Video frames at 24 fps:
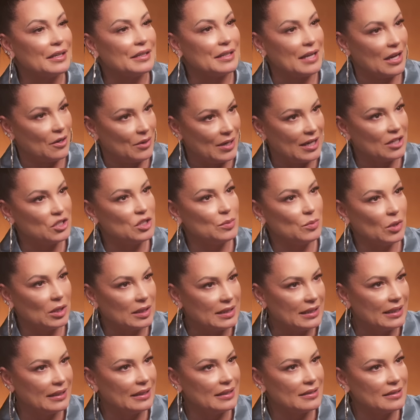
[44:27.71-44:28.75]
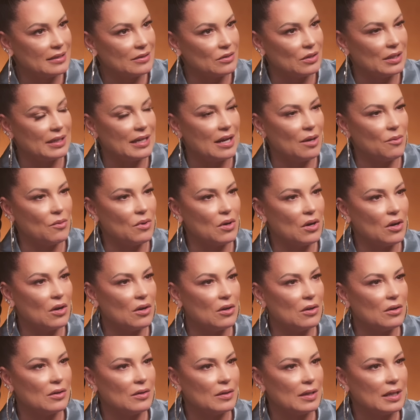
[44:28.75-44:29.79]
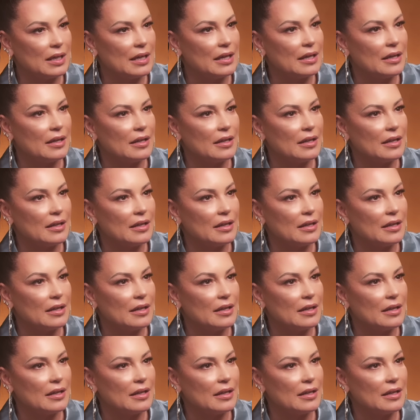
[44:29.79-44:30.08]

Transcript: and now Angie Martinez is on that wall.